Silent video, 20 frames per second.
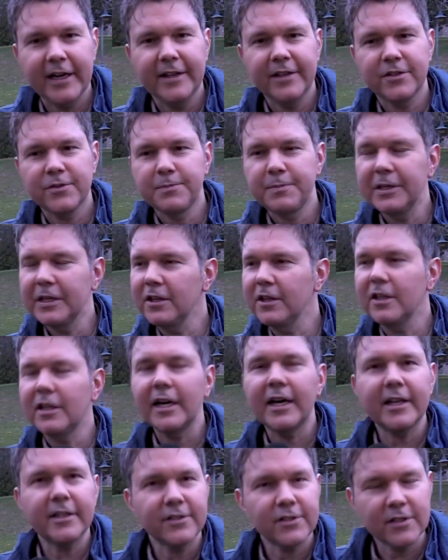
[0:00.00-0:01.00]
and there's been a
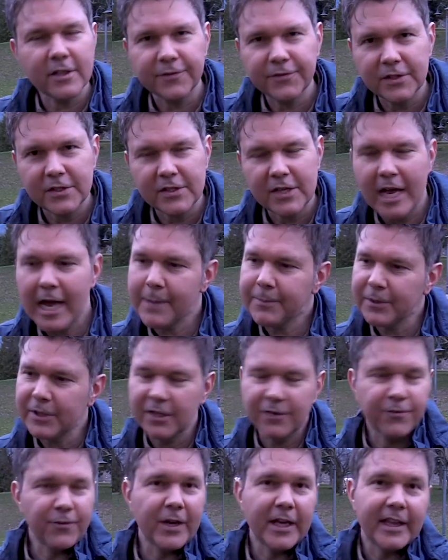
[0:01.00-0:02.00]
lot of stuff that's happened,
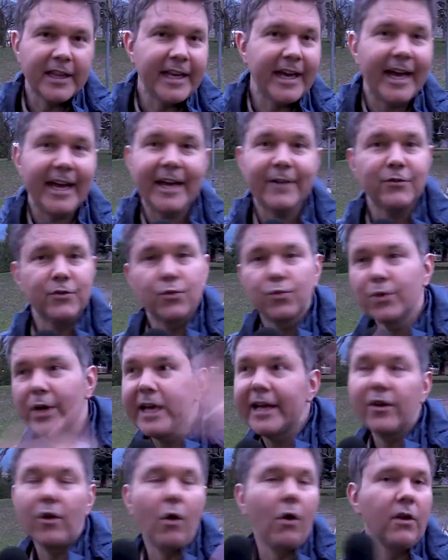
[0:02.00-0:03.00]
and frankly I haven't
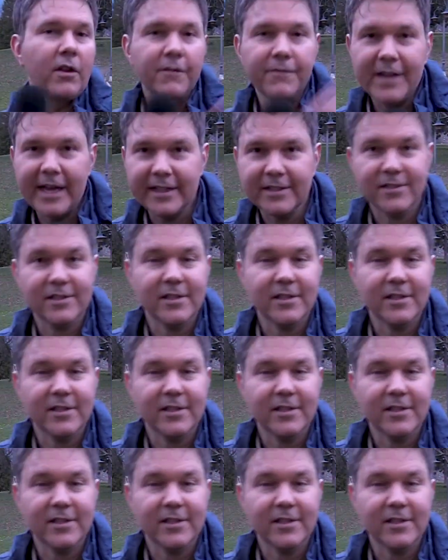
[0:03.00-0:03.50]
read all of that